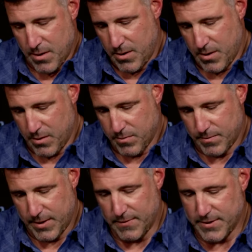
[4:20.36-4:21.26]
you know,
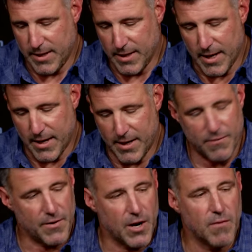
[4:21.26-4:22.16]
he's seen a lot of
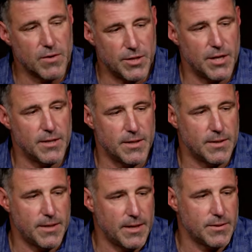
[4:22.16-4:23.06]
different coverages and
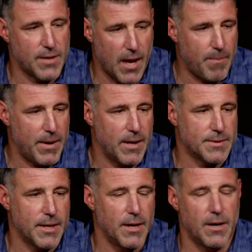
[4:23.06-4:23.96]
things happen
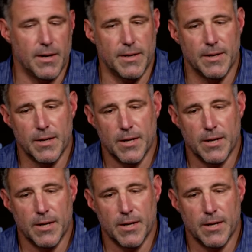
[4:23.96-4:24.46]
out there. And,